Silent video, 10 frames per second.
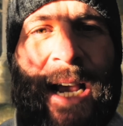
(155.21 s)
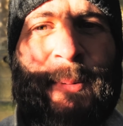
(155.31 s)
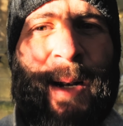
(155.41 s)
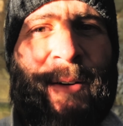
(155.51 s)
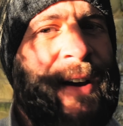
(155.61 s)
it's
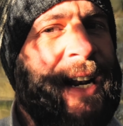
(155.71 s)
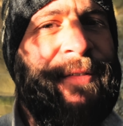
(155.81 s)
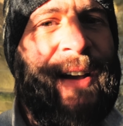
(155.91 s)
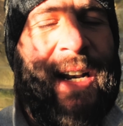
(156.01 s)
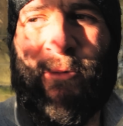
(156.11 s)
been a very,
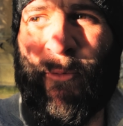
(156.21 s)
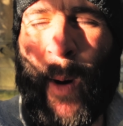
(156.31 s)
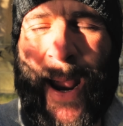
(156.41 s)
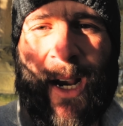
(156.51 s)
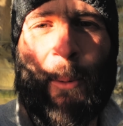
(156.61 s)
very
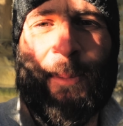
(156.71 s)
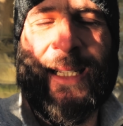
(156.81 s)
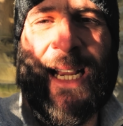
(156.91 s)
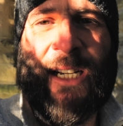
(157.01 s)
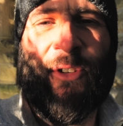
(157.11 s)
wet couple
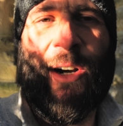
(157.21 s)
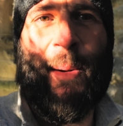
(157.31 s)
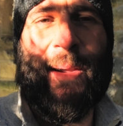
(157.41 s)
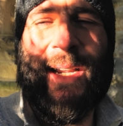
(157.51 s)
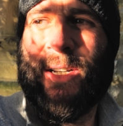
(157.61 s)
of days round
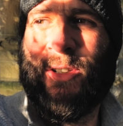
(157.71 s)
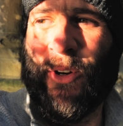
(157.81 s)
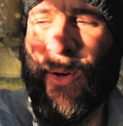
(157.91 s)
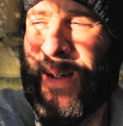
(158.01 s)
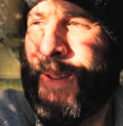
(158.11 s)
about here.
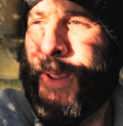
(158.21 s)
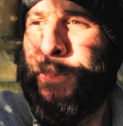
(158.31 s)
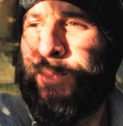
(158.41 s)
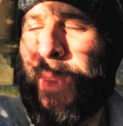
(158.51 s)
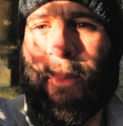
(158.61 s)
So
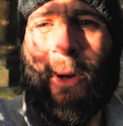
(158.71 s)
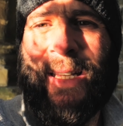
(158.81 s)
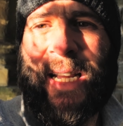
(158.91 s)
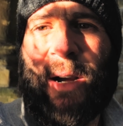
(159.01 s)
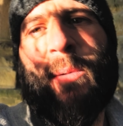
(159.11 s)
I'm going
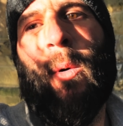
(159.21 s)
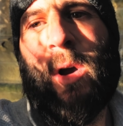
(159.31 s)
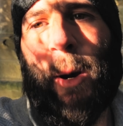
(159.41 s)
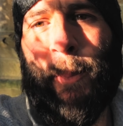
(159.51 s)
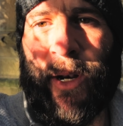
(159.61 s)
to take a wee
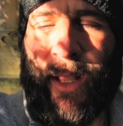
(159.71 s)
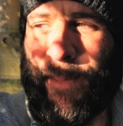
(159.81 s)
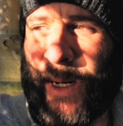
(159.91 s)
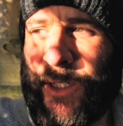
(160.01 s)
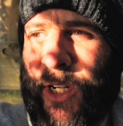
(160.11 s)
walk up out to the
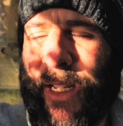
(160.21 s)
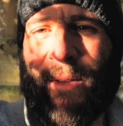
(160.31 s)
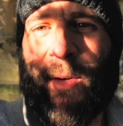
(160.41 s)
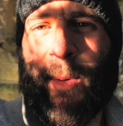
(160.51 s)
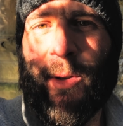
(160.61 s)
bridge,
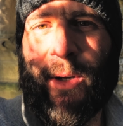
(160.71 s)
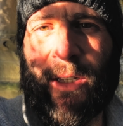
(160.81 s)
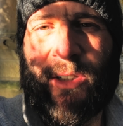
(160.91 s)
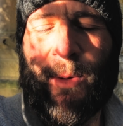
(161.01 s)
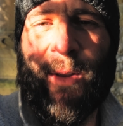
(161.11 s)
give you a wee look
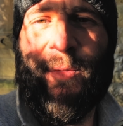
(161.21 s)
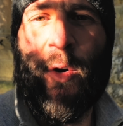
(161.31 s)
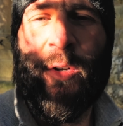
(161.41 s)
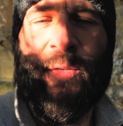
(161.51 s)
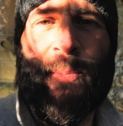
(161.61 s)
at some of the
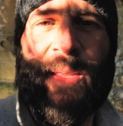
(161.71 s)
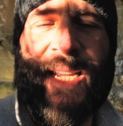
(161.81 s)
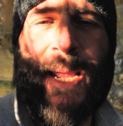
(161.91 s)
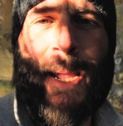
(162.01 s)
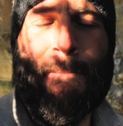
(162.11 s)
views from
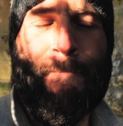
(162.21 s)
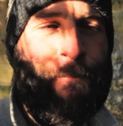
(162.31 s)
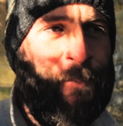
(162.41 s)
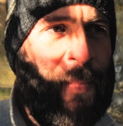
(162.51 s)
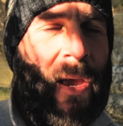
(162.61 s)

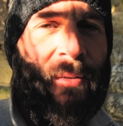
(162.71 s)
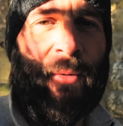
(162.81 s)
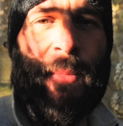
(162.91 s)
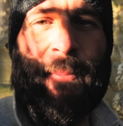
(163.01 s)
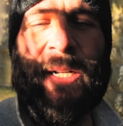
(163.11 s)

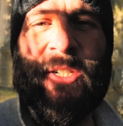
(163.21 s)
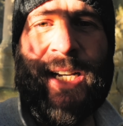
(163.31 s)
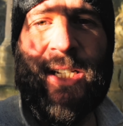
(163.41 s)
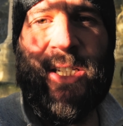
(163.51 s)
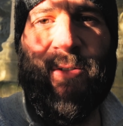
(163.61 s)
the bridge. You
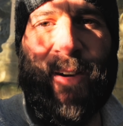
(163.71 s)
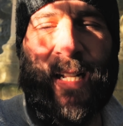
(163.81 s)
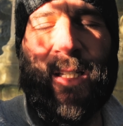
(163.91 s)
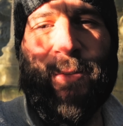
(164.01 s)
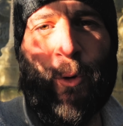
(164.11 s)
can see right
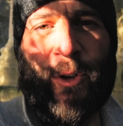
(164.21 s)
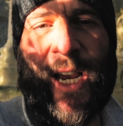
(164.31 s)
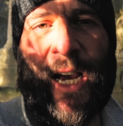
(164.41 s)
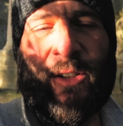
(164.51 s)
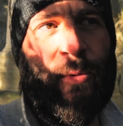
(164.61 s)
into Flo's
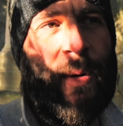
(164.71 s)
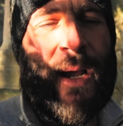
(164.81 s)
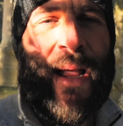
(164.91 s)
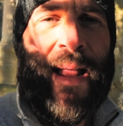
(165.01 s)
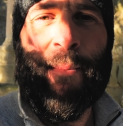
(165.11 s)
Castle.
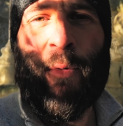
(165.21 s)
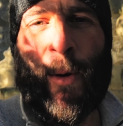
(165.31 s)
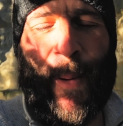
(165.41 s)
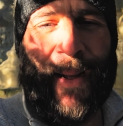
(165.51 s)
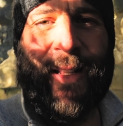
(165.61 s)
Then we'll
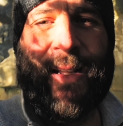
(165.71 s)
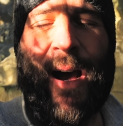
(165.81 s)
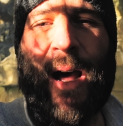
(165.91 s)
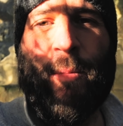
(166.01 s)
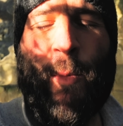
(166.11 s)
go back to the
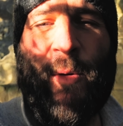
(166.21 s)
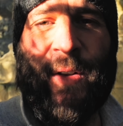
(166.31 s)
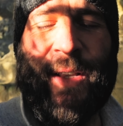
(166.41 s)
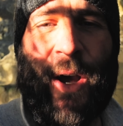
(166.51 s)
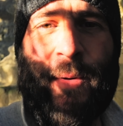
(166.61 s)
car. We'll move
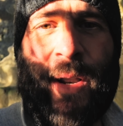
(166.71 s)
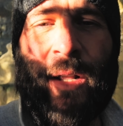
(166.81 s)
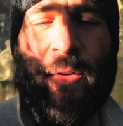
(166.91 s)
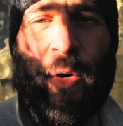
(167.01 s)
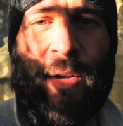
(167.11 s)
it down
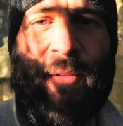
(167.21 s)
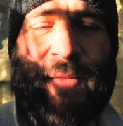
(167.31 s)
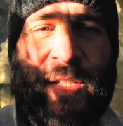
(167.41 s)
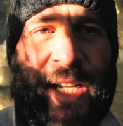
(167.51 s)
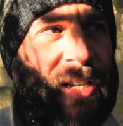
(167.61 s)
to the
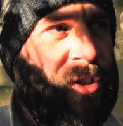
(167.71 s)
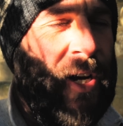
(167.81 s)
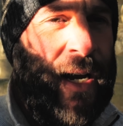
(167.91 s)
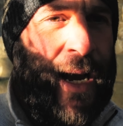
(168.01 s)
river's edge.